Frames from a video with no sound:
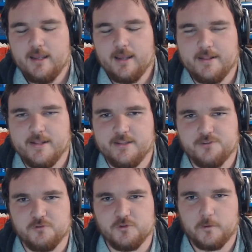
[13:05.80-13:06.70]
then
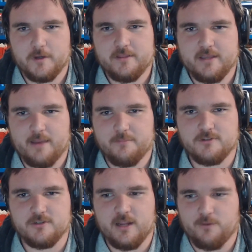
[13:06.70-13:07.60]
this Vitoria thing
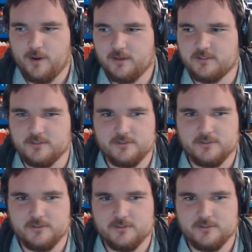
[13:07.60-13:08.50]
happens, and Wellington's
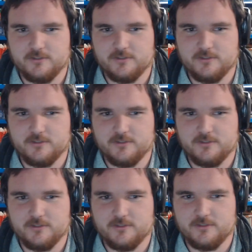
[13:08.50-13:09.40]
just panicking, like, I'm going to
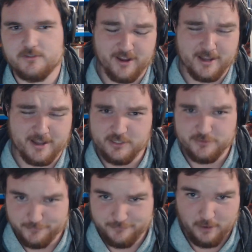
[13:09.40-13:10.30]
take these guys
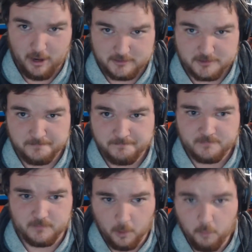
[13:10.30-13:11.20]
into France,
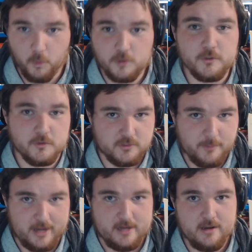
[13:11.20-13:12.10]
not war-torn
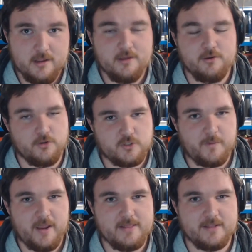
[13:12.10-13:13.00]
Spain, not
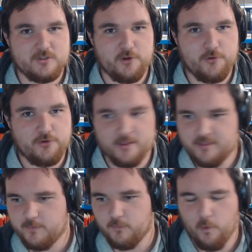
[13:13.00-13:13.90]
Spain that's known
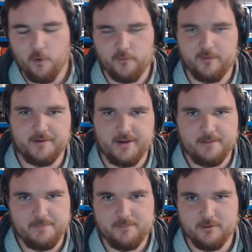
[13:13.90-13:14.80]
nothing but war,
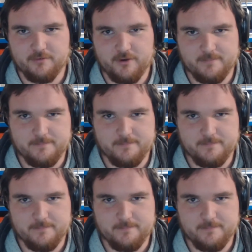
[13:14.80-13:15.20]
and people are very